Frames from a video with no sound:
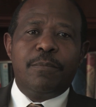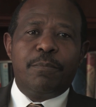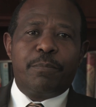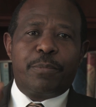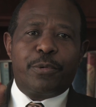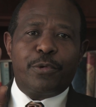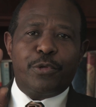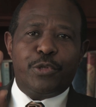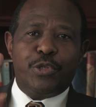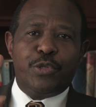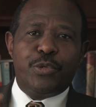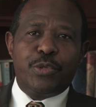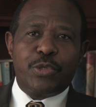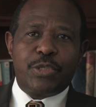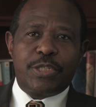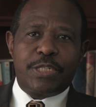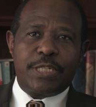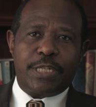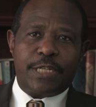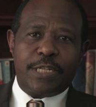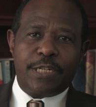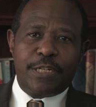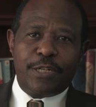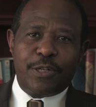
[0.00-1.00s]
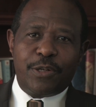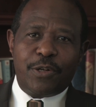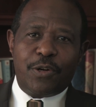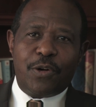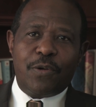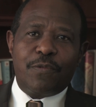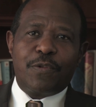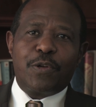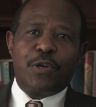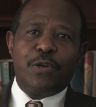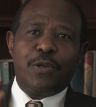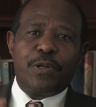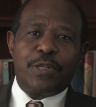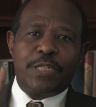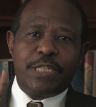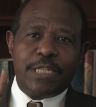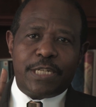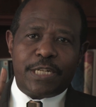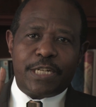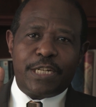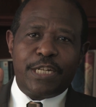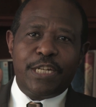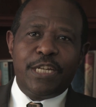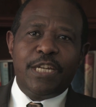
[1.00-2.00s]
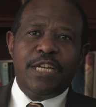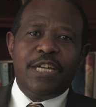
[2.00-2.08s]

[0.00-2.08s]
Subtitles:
producer of coltan,